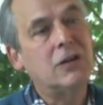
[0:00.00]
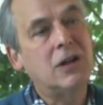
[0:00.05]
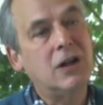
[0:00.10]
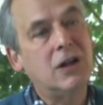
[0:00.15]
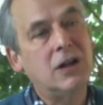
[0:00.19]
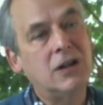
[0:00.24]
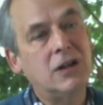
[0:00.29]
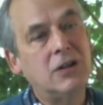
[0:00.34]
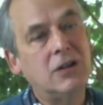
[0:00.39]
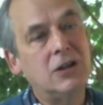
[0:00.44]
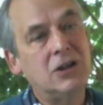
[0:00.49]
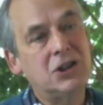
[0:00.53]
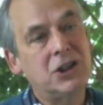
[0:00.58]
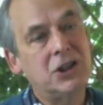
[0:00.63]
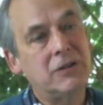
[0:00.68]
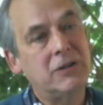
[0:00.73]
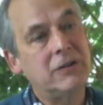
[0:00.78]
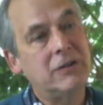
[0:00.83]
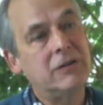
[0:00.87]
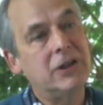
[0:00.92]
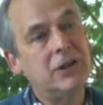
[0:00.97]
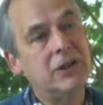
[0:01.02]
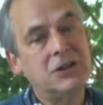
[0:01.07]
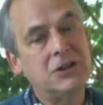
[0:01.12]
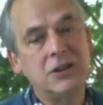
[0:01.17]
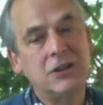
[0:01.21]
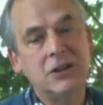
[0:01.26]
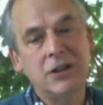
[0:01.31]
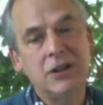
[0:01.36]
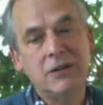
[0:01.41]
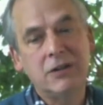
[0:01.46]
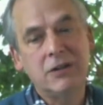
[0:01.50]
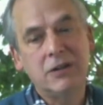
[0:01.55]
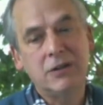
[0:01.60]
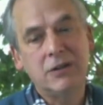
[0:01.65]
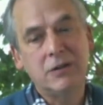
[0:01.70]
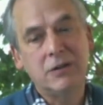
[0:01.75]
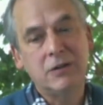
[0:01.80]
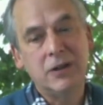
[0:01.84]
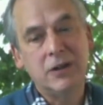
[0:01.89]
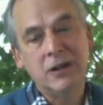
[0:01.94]
uh, cost sharing reduction
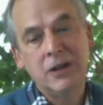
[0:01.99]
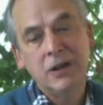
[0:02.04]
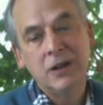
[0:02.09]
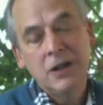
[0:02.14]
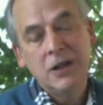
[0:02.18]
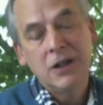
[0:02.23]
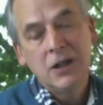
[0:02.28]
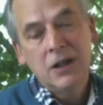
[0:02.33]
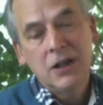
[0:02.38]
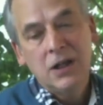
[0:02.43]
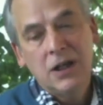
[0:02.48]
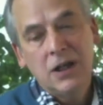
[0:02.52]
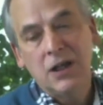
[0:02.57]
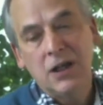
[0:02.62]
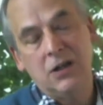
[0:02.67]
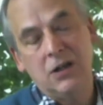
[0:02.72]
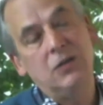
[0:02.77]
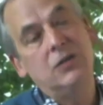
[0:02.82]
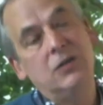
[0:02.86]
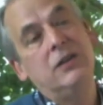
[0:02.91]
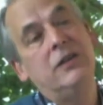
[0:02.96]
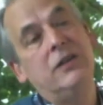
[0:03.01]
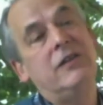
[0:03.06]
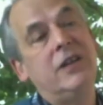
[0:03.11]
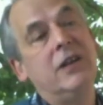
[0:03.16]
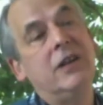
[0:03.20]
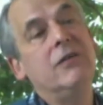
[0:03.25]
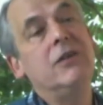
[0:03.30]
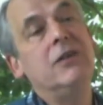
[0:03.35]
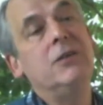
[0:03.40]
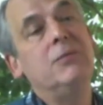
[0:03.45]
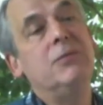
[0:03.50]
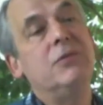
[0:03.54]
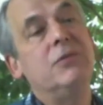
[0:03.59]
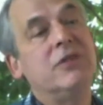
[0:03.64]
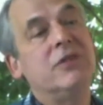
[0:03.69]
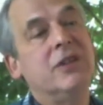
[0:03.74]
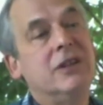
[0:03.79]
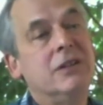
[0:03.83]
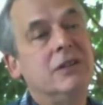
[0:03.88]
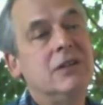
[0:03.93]
territory, only
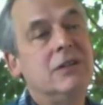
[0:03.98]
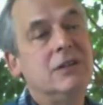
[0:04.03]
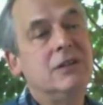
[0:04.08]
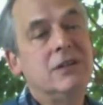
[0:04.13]
70%